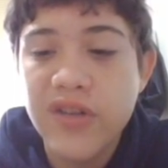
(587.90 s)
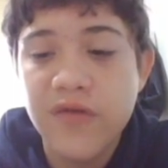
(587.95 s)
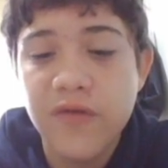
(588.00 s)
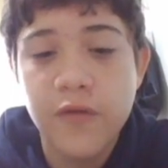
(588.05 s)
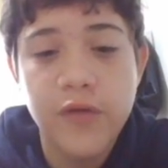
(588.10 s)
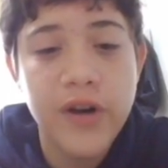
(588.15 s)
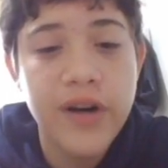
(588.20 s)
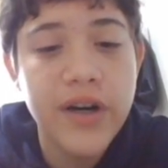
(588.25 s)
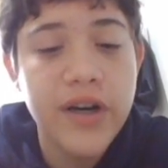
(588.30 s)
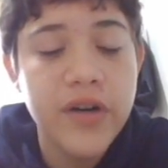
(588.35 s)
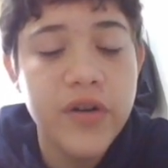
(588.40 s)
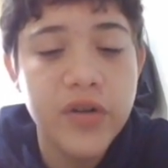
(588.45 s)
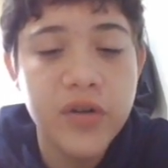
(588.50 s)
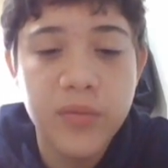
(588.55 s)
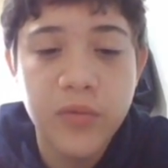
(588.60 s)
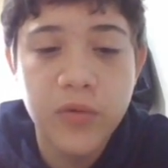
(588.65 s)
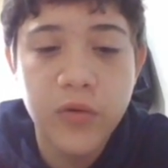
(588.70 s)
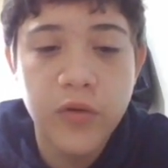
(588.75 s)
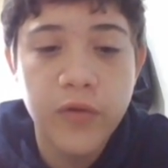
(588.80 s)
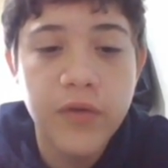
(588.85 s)
is very good
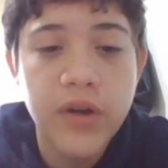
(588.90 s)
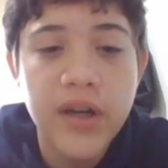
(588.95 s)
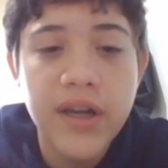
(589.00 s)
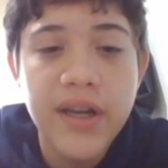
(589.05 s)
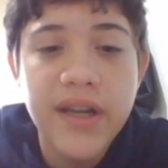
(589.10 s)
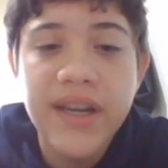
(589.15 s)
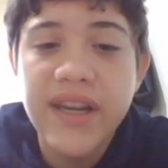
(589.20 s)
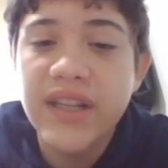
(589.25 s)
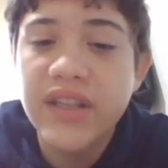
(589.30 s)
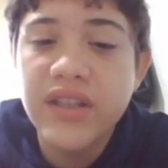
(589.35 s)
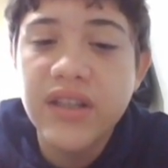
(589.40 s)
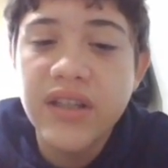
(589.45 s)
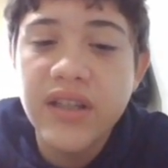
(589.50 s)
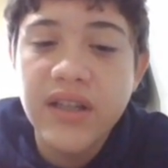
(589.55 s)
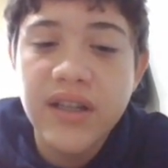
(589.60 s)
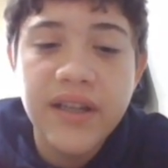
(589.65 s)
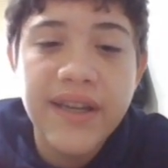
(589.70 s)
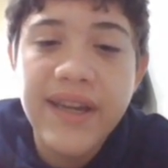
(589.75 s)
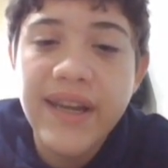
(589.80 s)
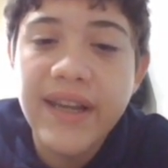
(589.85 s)
move. It
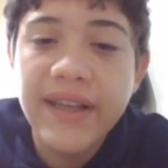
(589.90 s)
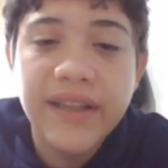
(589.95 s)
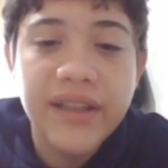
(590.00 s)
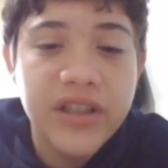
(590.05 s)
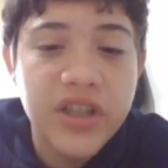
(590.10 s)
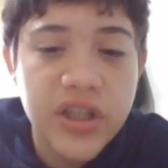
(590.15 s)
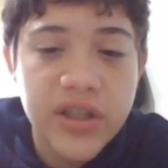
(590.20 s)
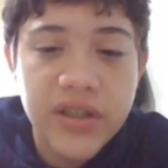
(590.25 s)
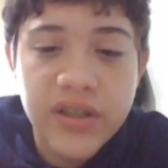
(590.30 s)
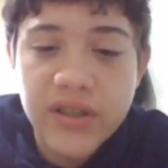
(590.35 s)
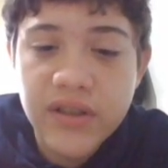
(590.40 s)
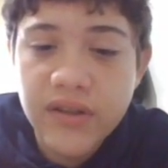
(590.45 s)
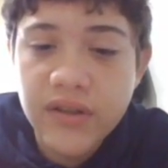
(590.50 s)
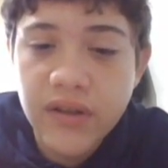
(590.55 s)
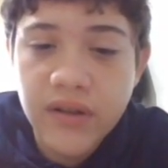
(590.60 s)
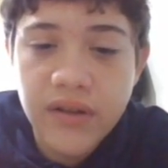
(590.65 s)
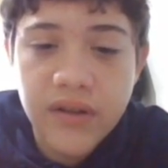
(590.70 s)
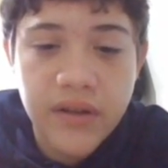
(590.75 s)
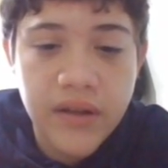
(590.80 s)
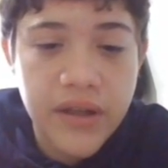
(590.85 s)
just
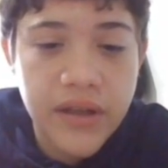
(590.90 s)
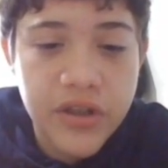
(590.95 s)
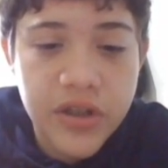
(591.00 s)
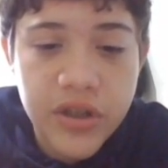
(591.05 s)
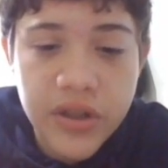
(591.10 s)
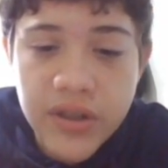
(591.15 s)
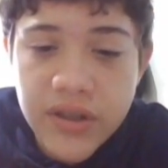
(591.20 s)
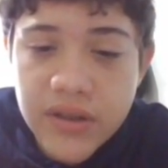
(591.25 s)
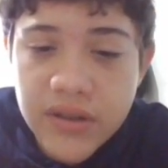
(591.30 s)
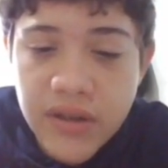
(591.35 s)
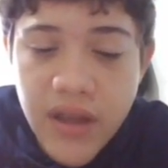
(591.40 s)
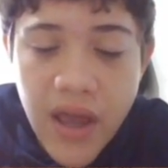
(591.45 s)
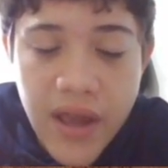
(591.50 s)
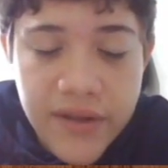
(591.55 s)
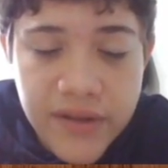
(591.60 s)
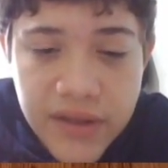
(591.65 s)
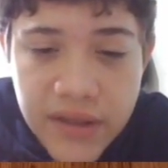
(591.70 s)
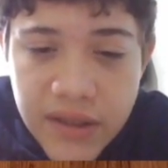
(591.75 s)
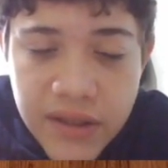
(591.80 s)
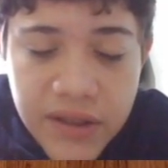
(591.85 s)

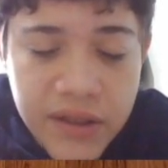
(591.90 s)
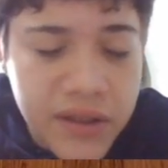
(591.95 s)
doesn't.